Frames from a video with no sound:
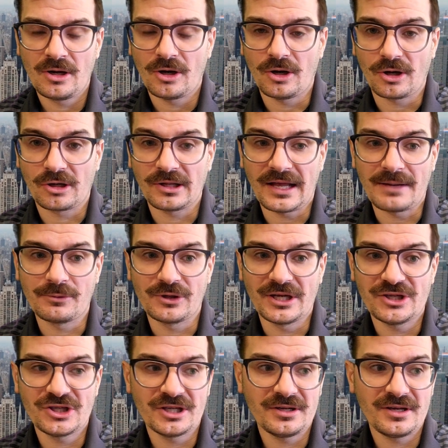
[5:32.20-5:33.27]
Our
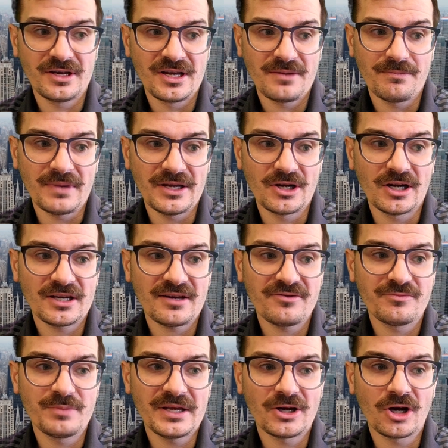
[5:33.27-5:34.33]
collaboration may not
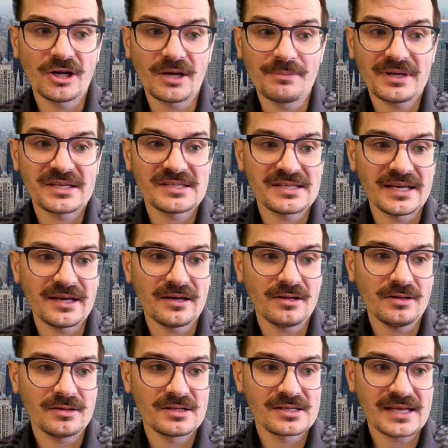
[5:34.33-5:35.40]
have been on a big scale,
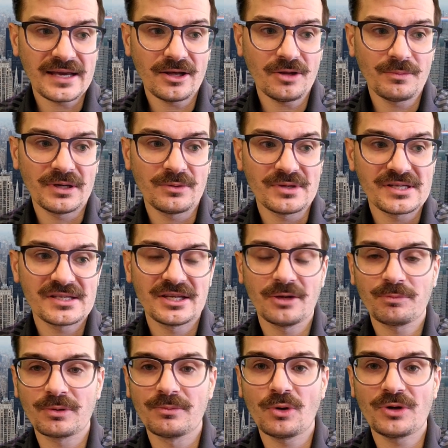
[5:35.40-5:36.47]
but it was still
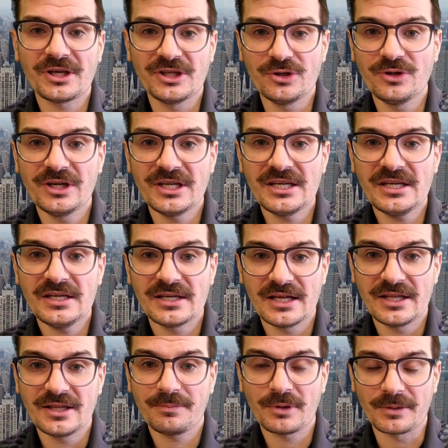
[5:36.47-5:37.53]
promoting unity
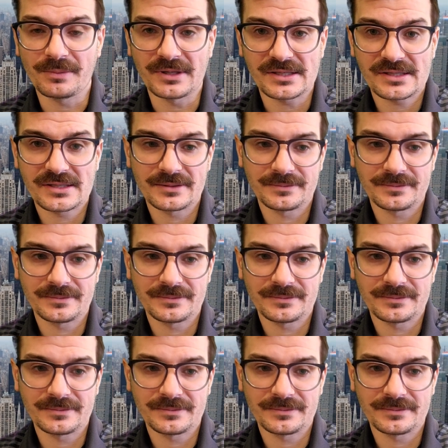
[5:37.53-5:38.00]
in the purpose.